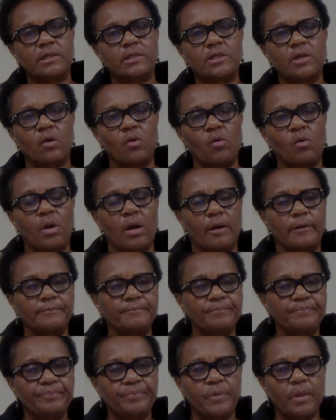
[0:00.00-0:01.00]
So. Uh,
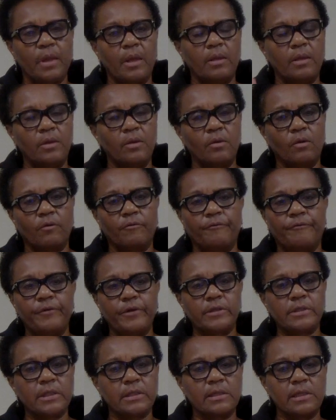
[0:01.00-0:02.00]
you know,
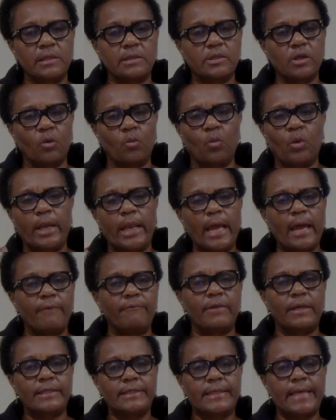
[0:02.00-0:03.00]
physically. So
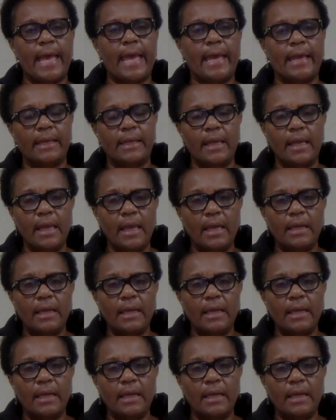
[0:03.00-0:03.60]
whatever it takes yeah.